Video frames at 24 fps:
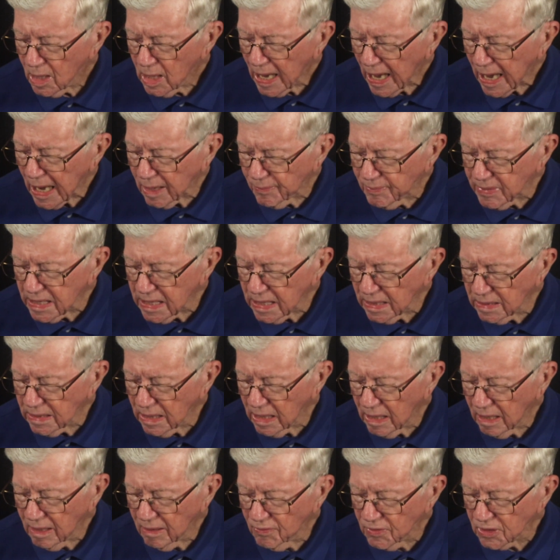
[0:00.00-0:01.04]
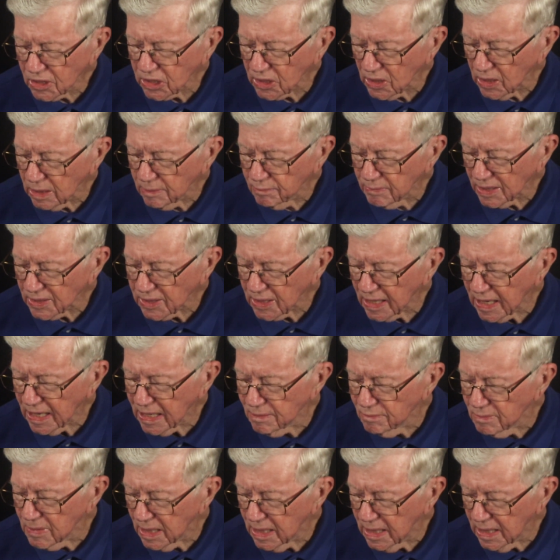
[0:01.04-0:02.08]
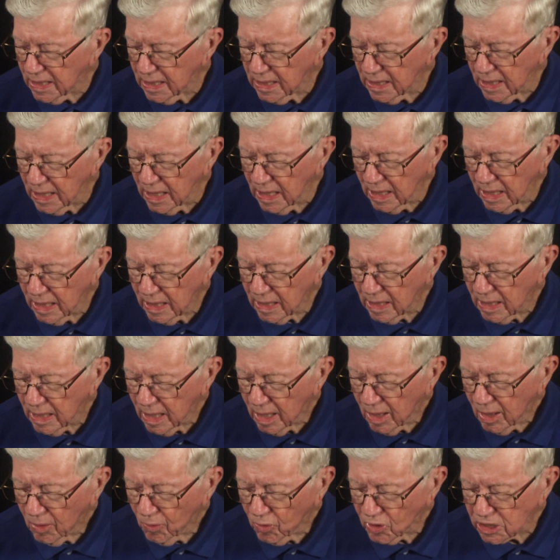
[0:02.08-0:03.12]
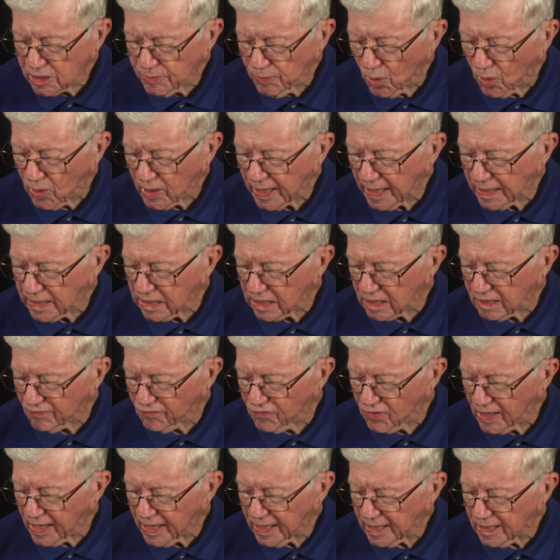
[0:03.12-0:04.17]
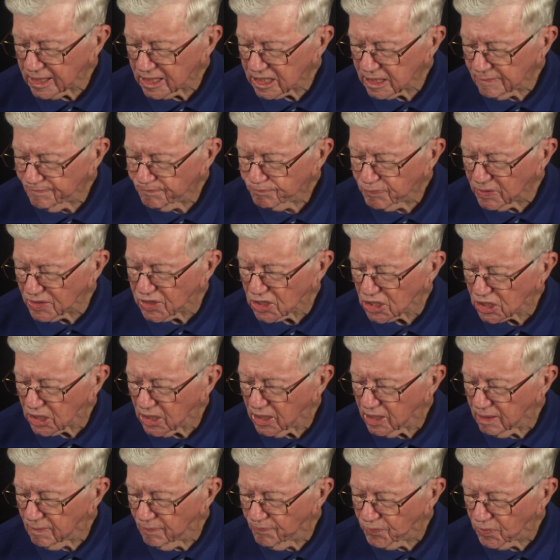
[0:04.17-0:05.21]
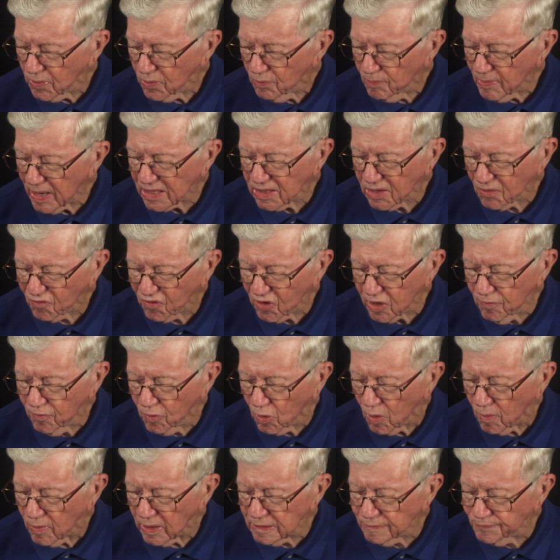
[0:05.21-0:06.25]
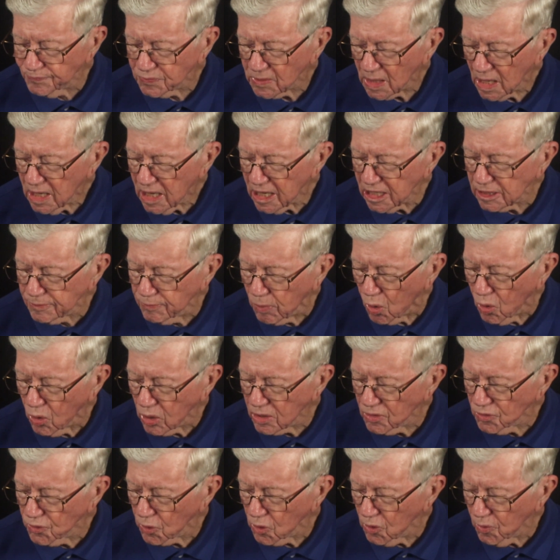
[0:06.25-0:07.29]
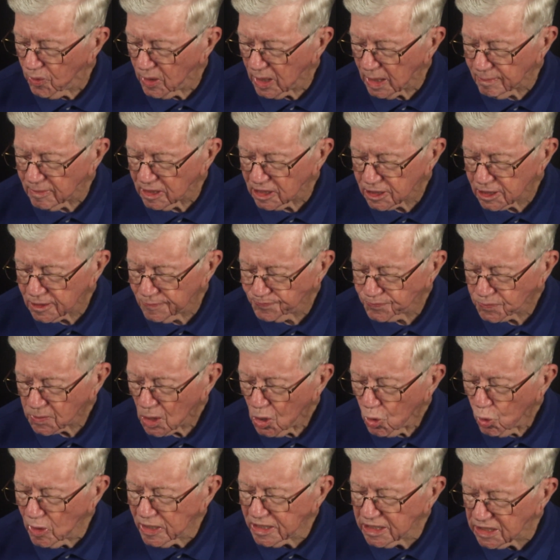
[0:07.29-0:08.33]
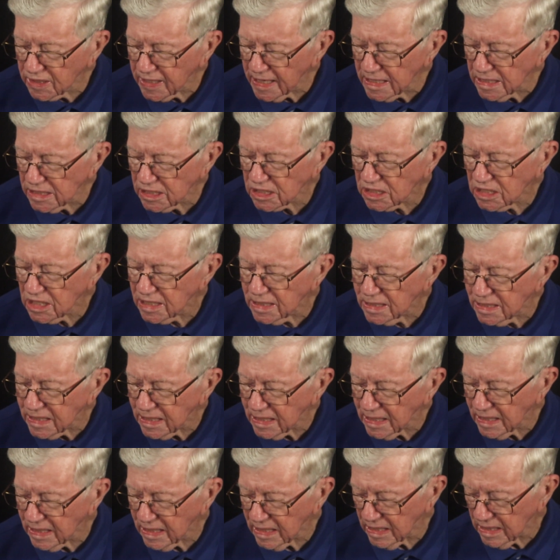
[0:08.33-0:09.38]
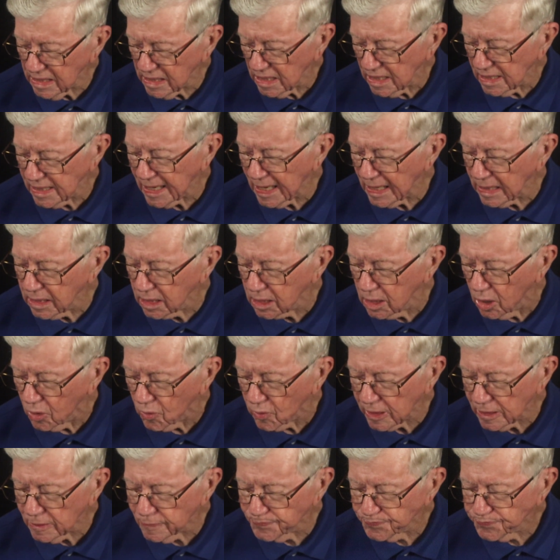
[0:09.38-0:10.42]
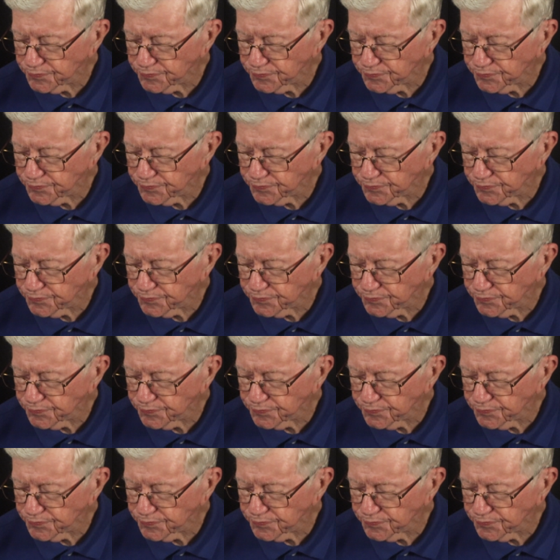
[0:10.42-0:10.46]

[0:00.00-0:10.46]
Howbeit, the son by the handmaid was born after the flesh, but the son by the freewoman is born through promise, which things contain an allegory.